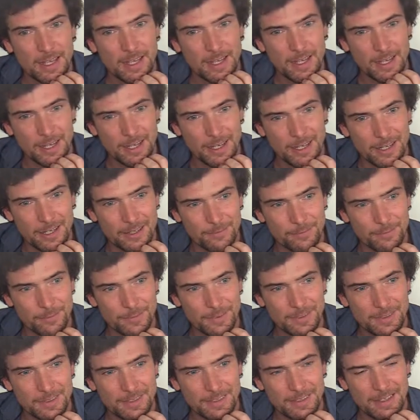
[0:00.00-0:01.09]
And
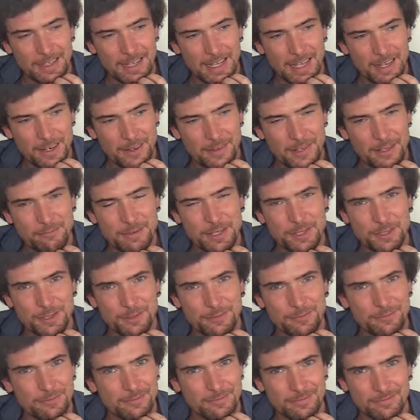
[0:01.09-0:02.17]
I think
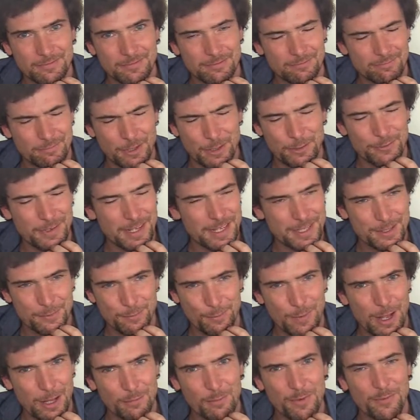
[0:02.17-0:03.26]
Richard wrote this
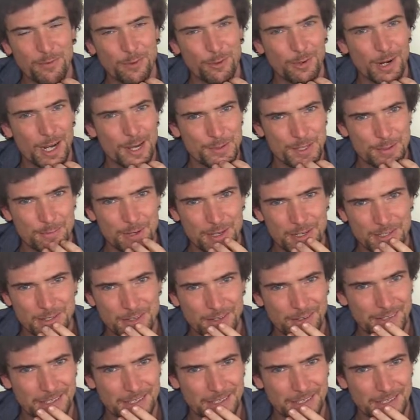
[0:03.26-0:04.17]
well before I was a busker.